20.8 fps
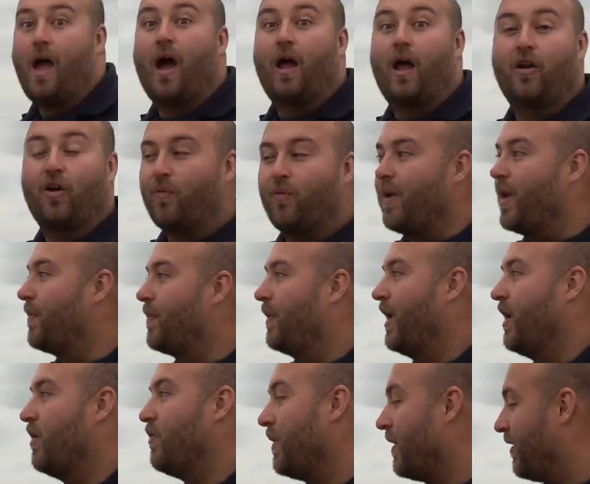A lot of people
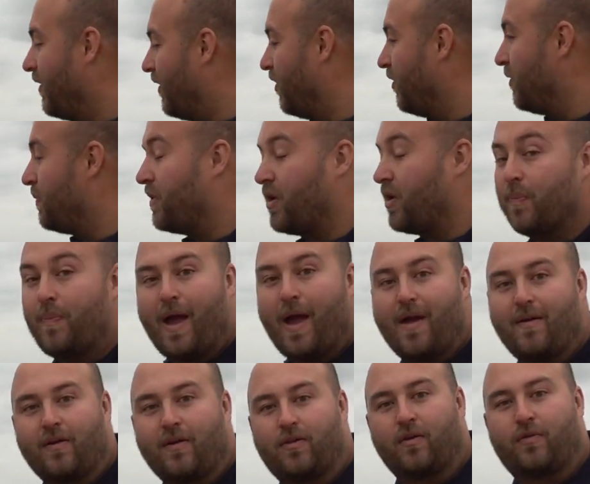here will be
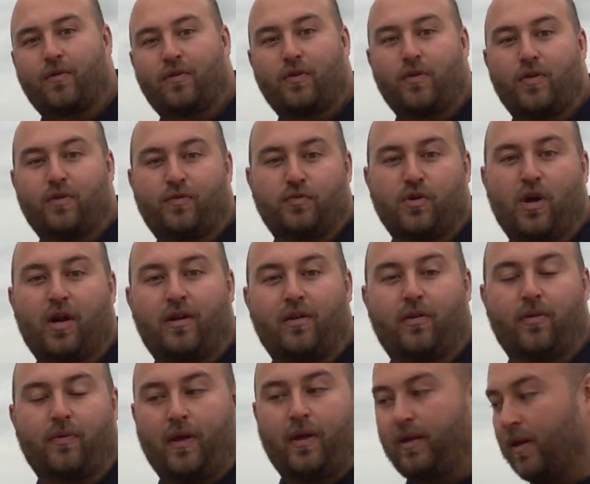comparing stuff to the varieties
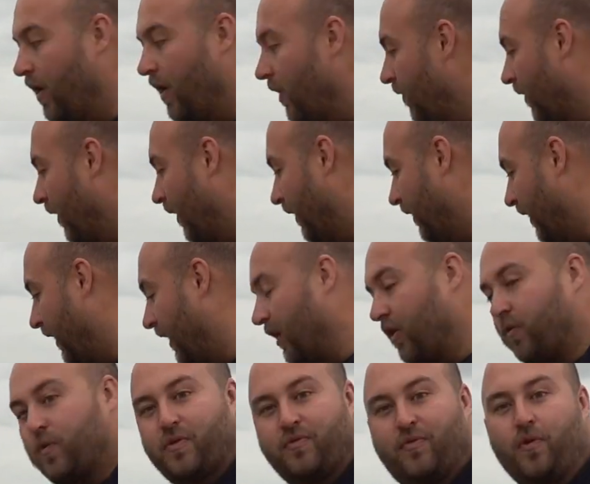that they know, like
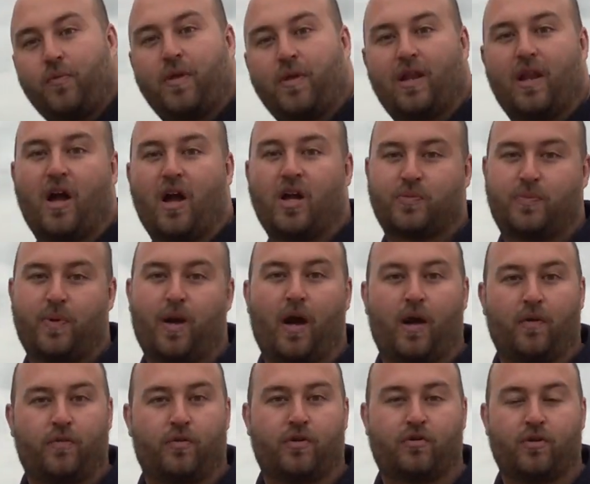Lynx, which forms a large part
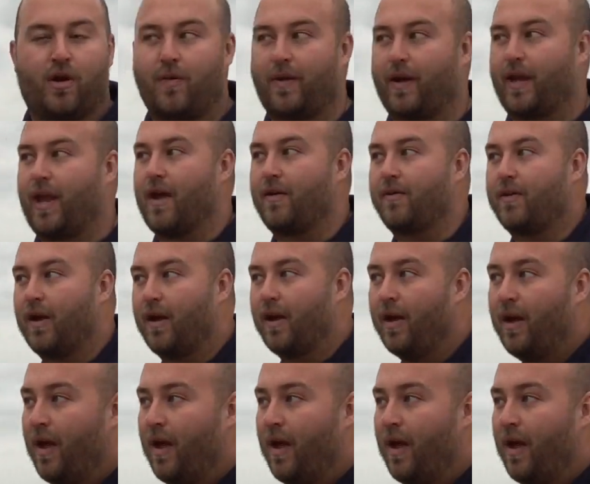of the growing area.